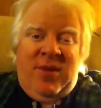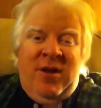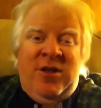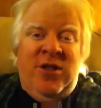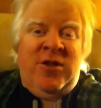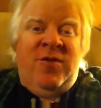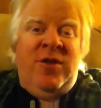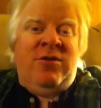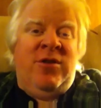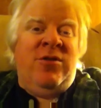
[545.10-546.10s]
It just
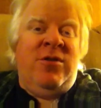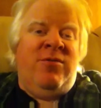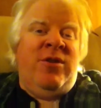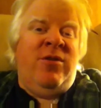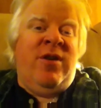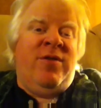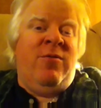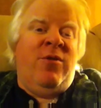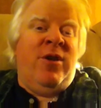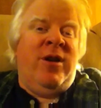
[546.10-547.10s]
feels good when you have to
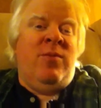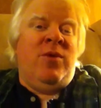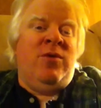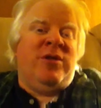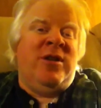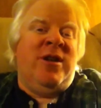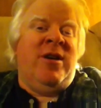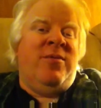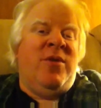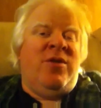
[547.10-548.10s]
work in boots to
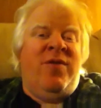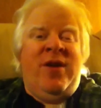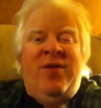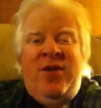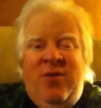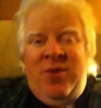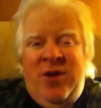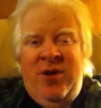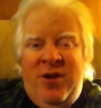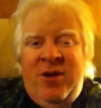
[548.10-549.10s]
get them off after you've
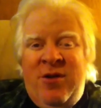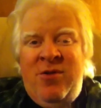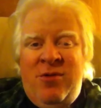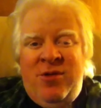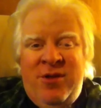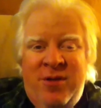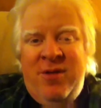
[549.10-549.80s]
been in the cold.